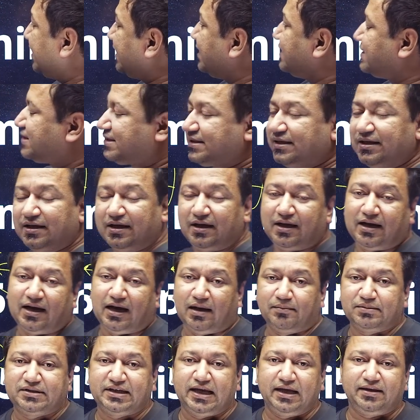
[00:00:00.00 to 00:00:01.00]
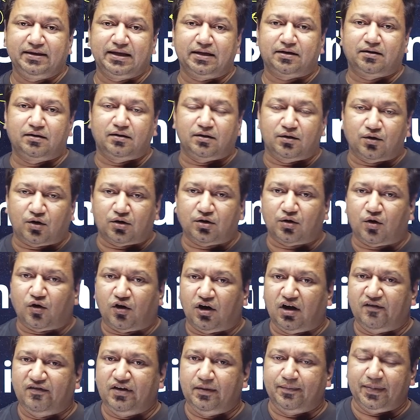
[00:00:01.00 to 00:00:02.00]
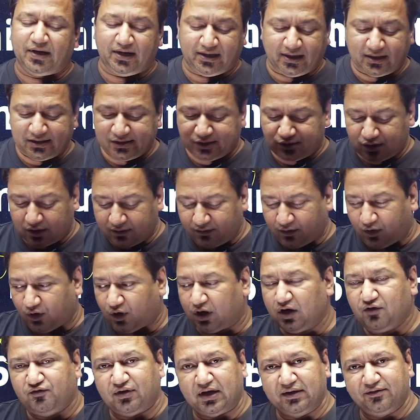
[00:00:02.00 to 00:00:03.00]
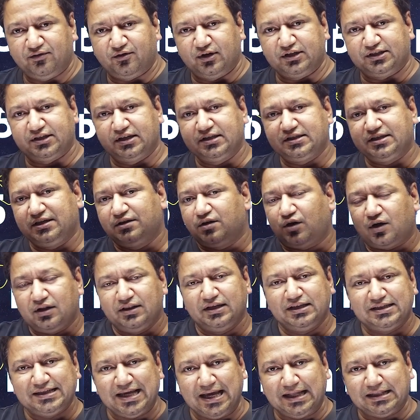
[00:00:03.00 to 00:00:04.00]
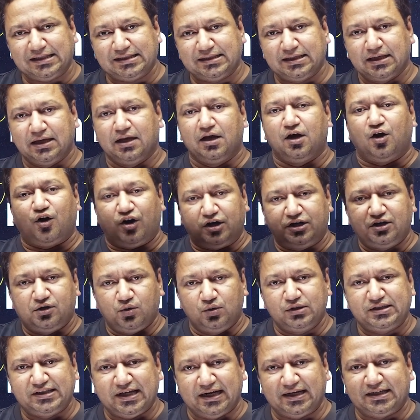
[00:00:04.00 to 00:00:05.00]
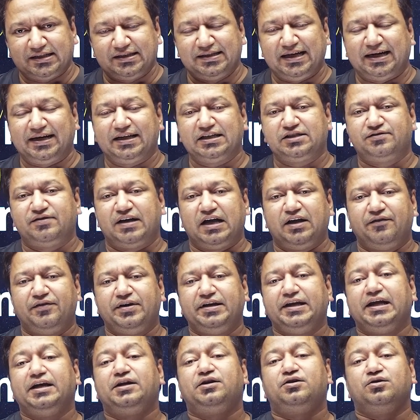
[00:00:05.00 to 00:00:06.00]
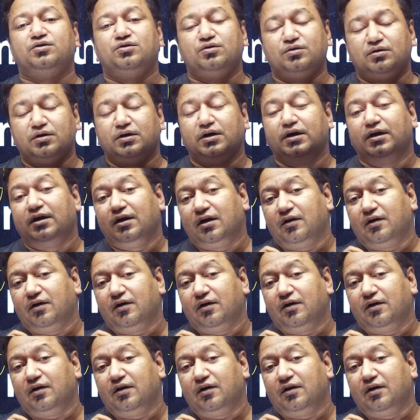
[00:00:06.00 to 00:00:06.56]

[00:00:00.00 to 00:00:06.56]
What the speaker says: because I'm saying that not all people can solve all 5 questions in all the sets or 2 sets, that is why we need to